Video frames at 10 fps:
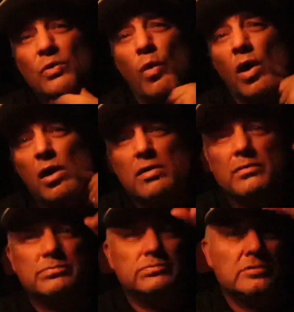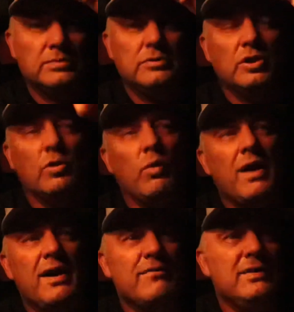work, something you can
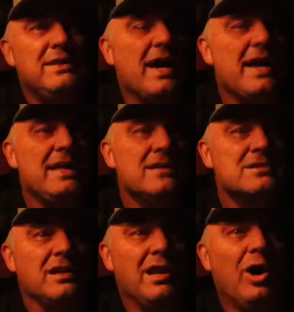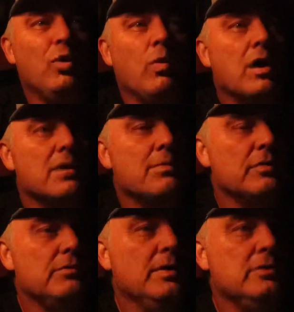wear every day that's a low
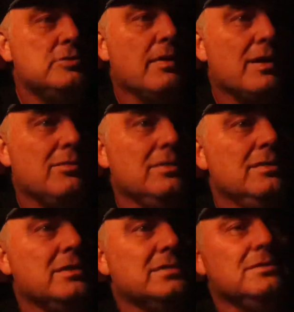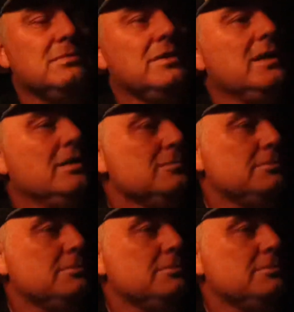waterproof boot, you might want to look at something else.